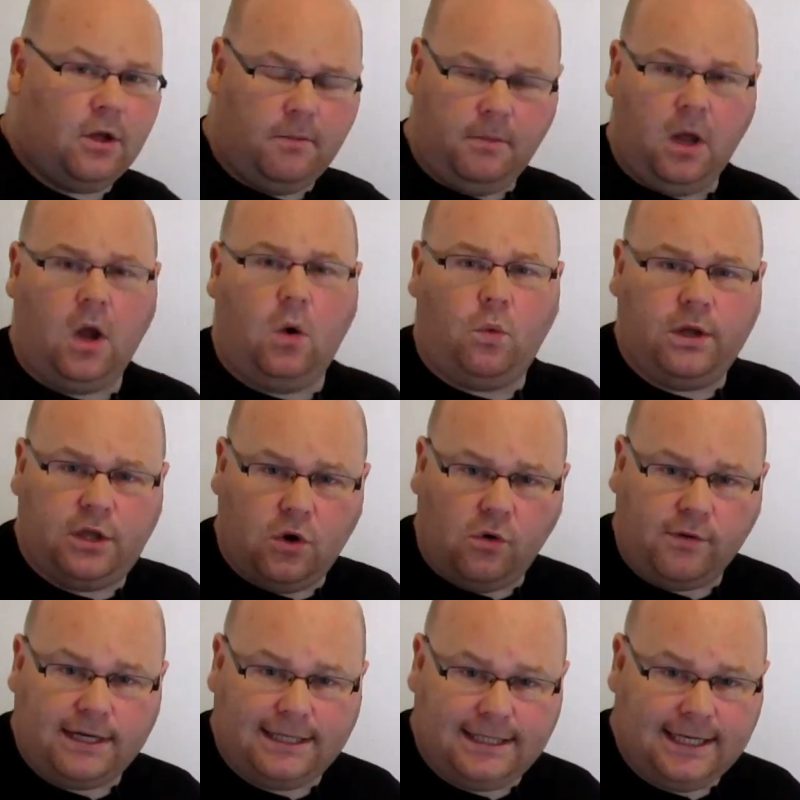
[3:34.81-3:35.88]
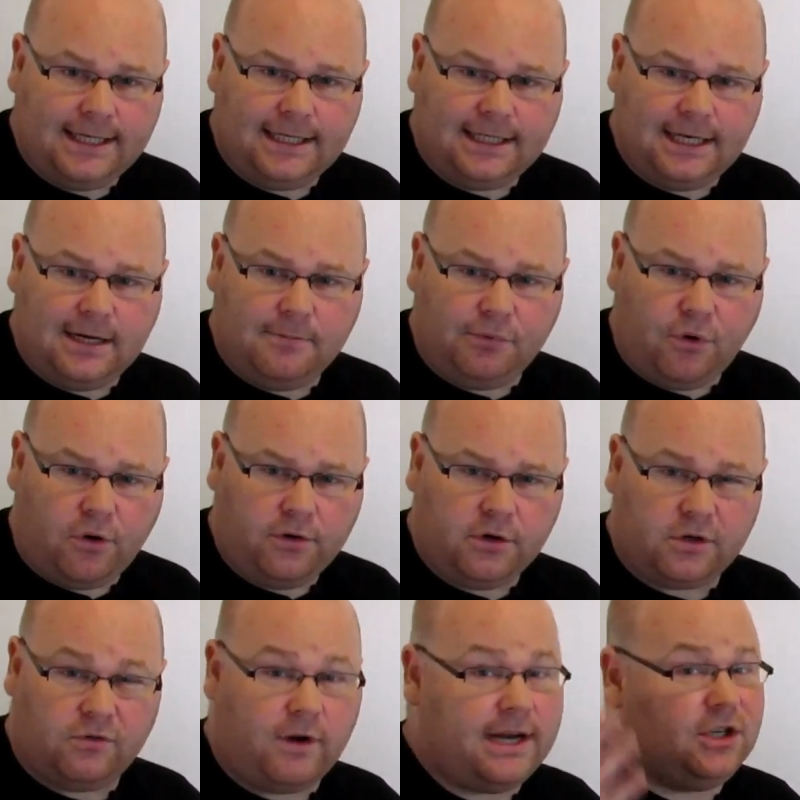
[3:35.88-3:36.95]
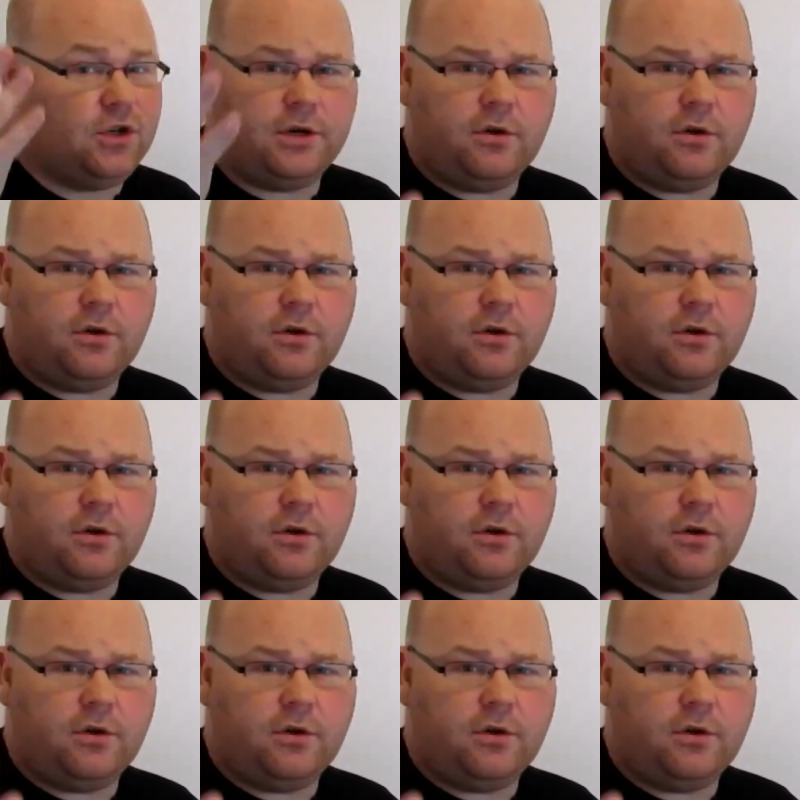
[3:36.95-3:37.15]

them with your existing product range.